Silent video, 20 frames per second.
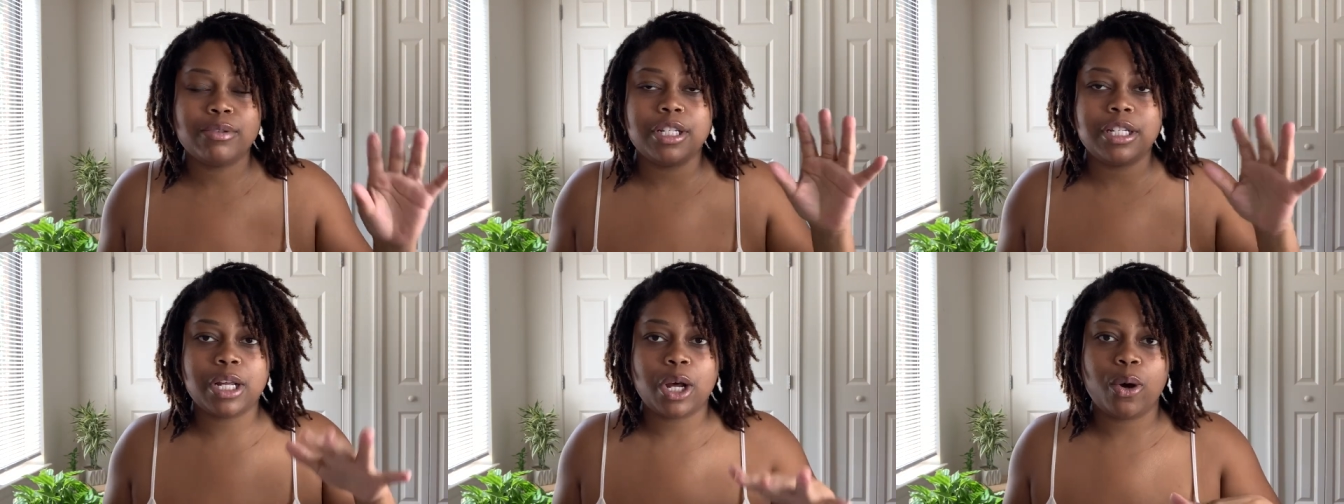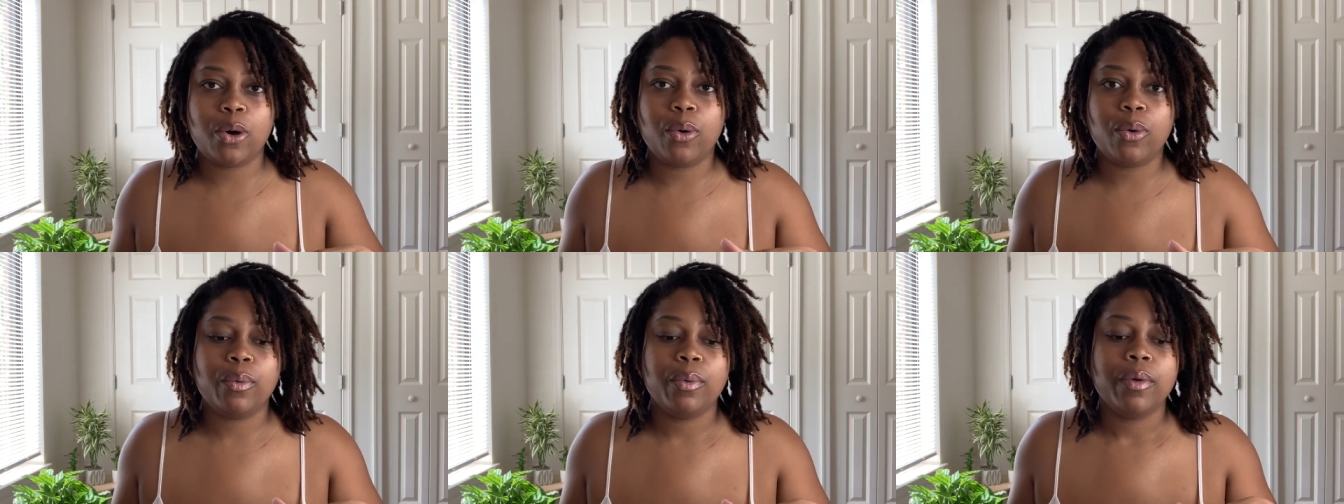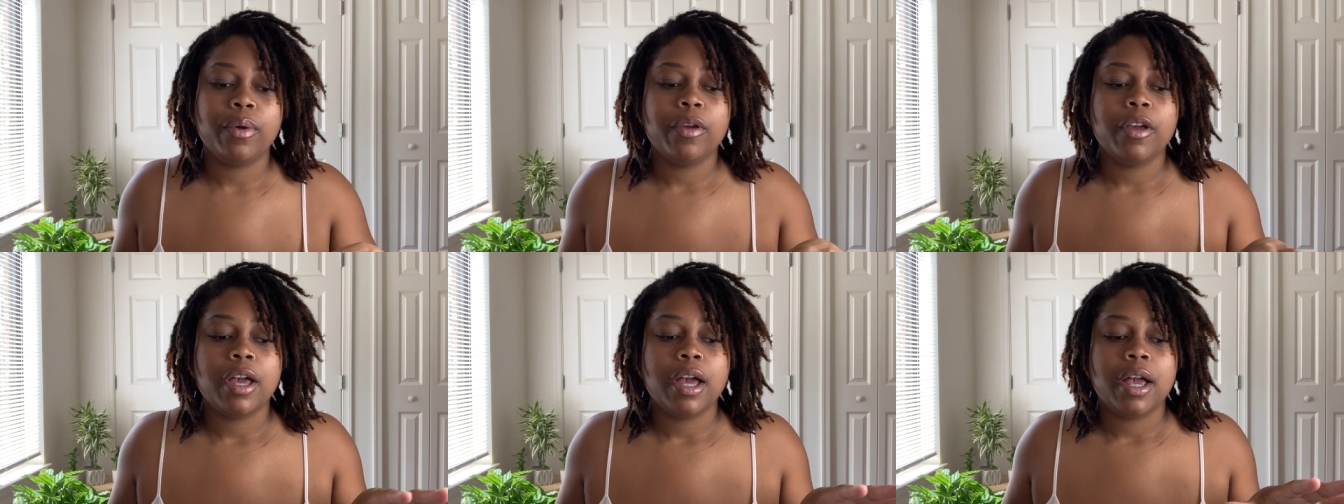So
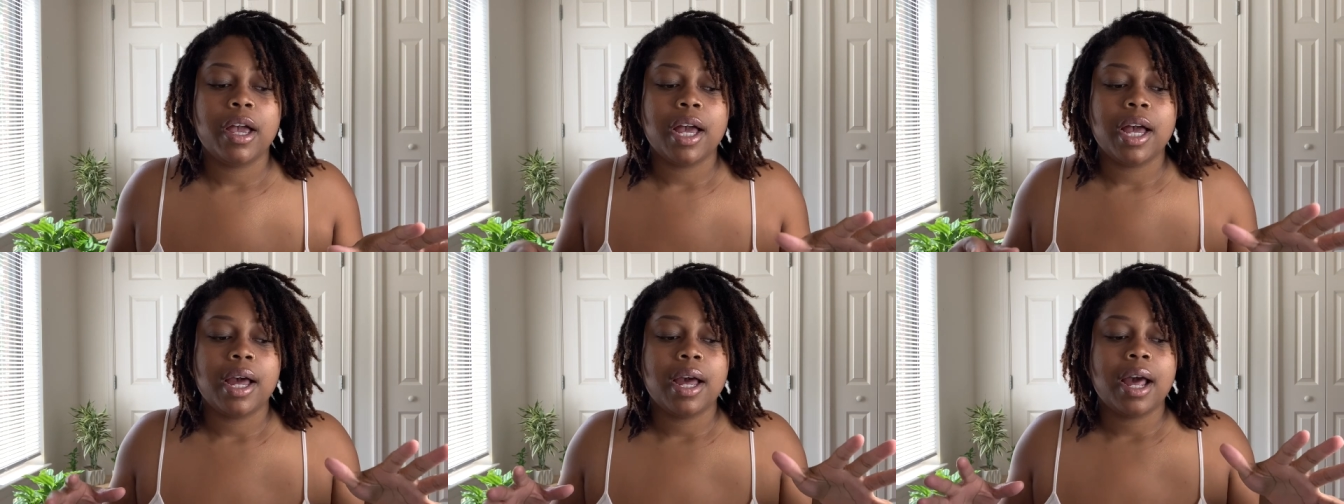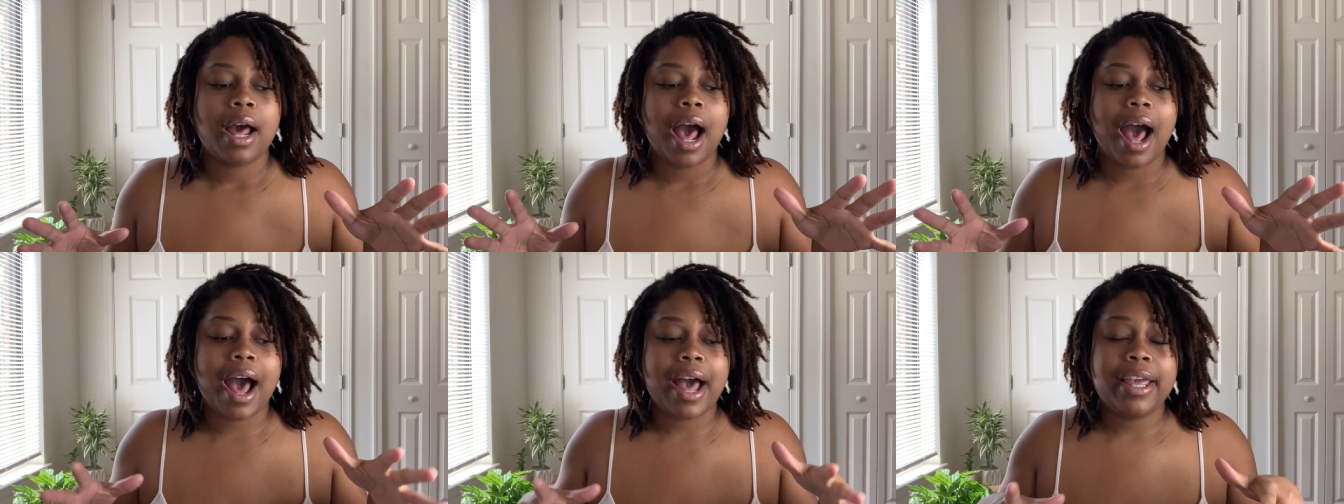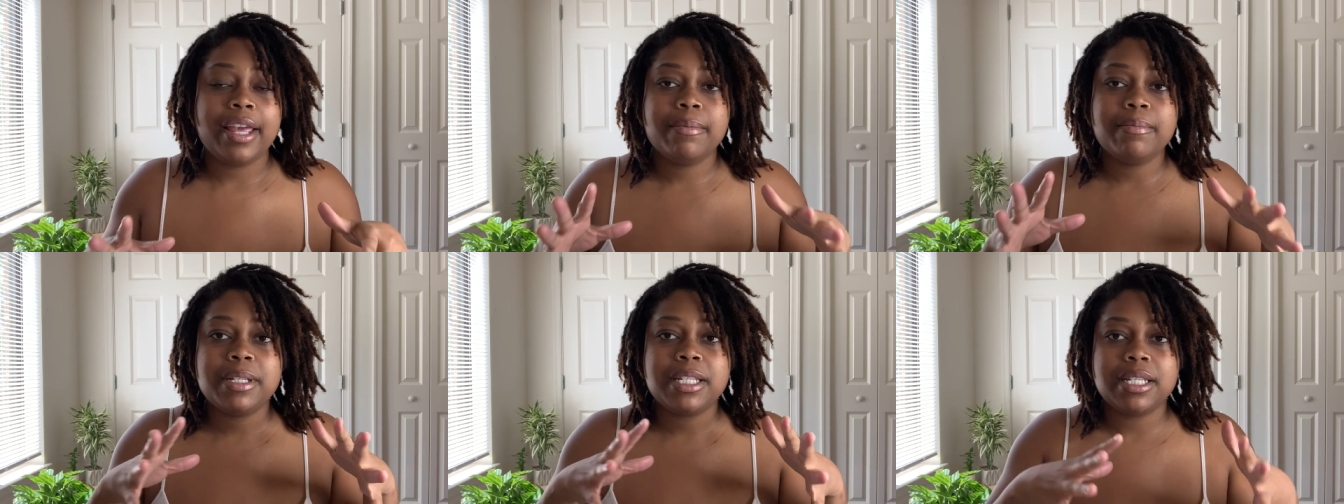I
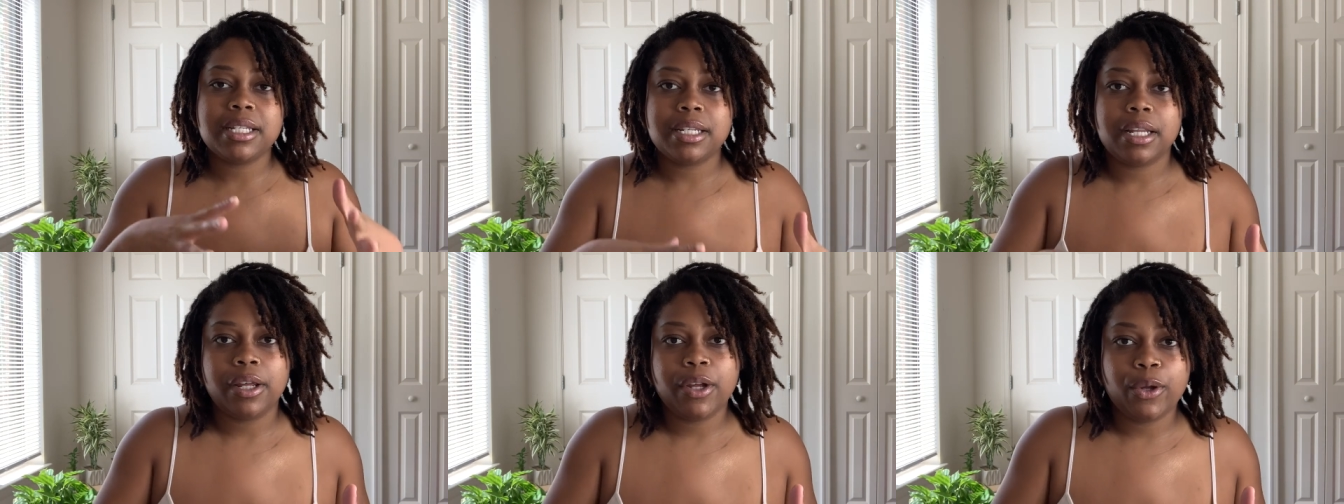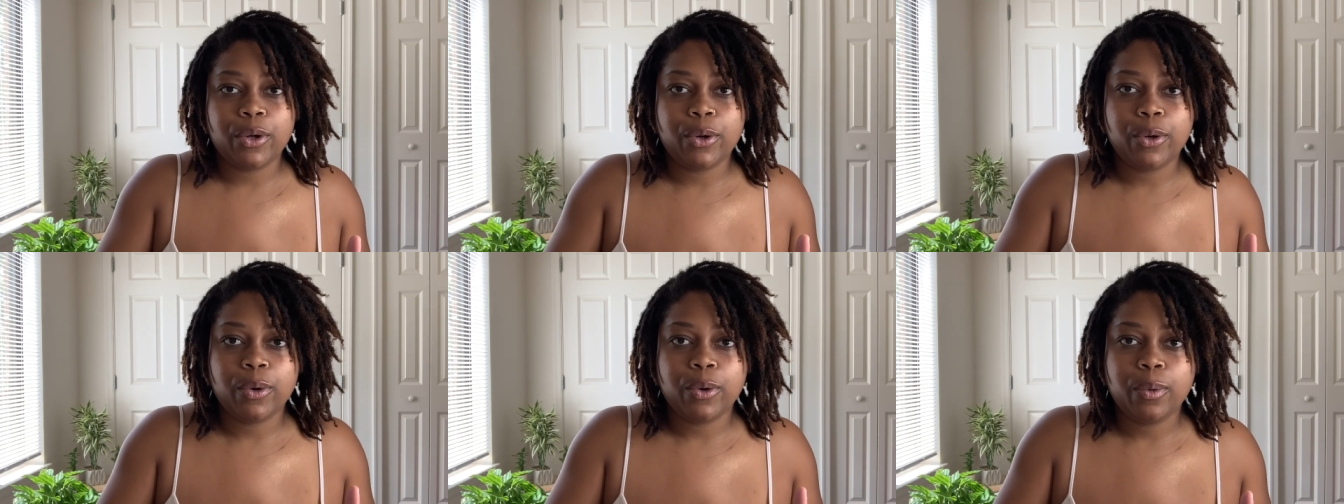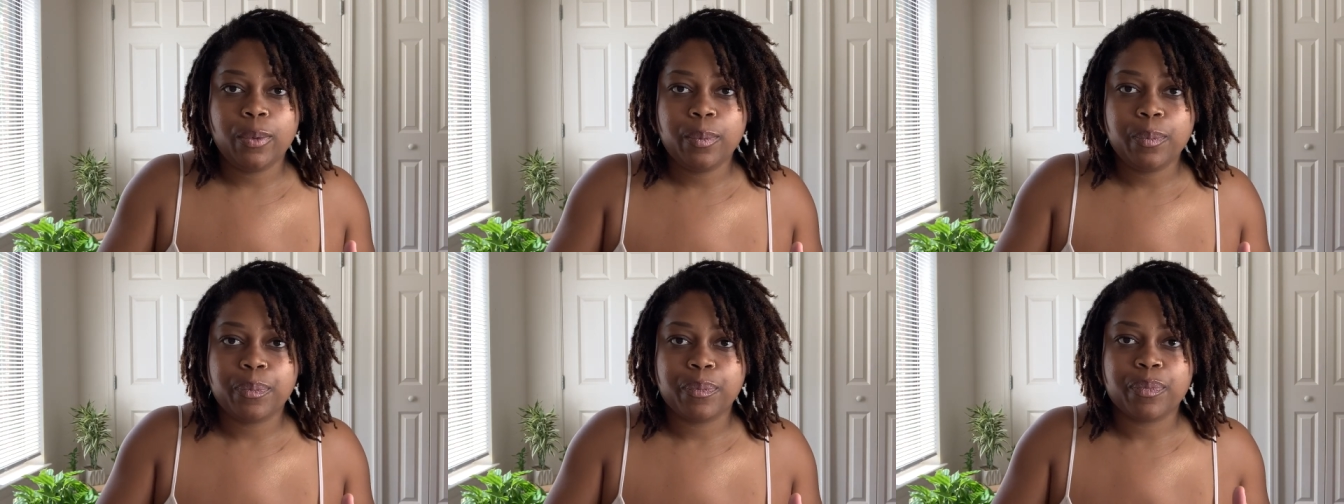am still,